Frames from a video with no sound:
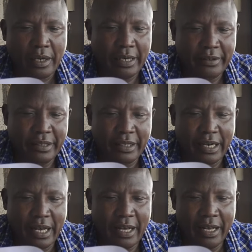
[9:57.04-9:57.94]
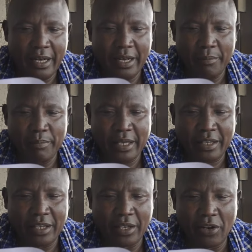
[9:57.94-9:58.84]
Katika
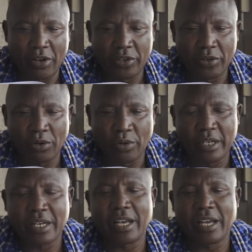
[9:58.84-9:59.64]
benki hiyo hiyo hundi